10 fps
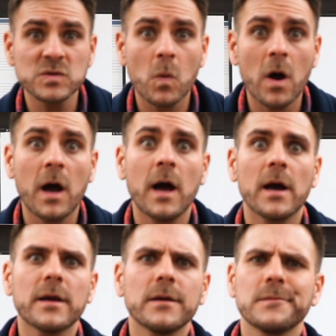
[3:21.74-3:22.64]

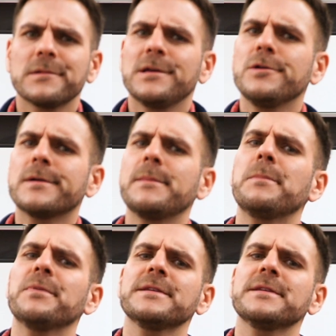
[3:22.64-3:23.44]
walk? Can you come up with